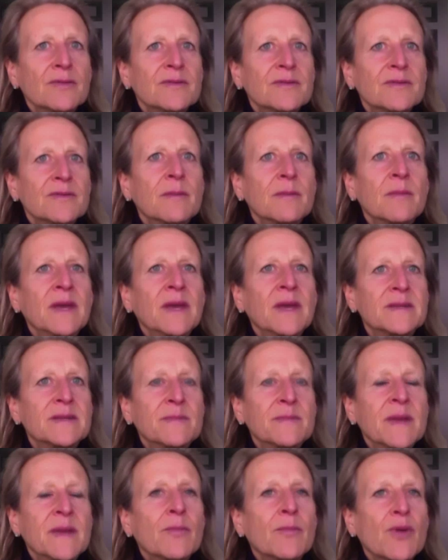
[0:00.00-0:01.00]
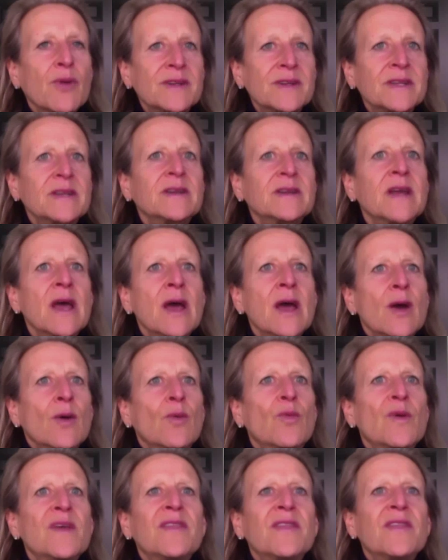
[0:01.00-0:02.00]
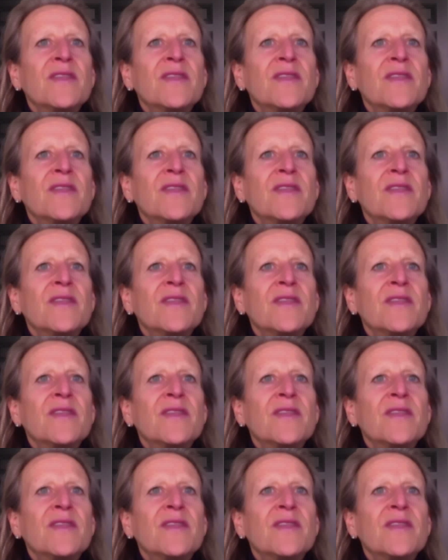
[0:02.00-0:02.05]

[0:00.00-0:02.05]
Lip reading: It means being present with the